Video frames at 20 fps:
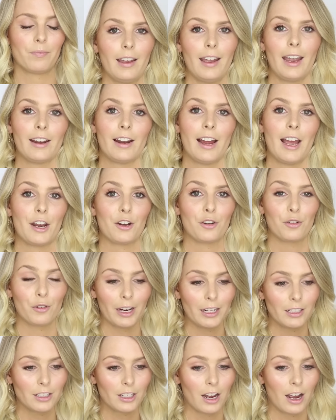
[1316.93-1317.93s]
and I had a
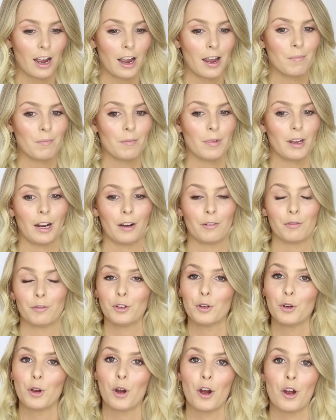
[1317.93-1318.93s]
great time and I
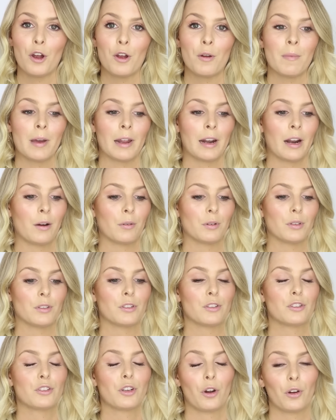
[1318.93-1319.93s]
flew home and I
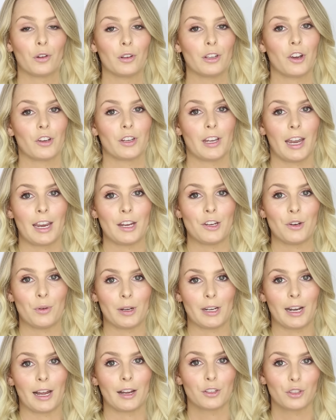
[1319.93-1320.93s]
was totally okay
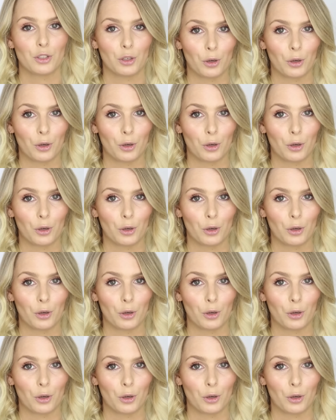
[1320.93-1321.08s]
doing that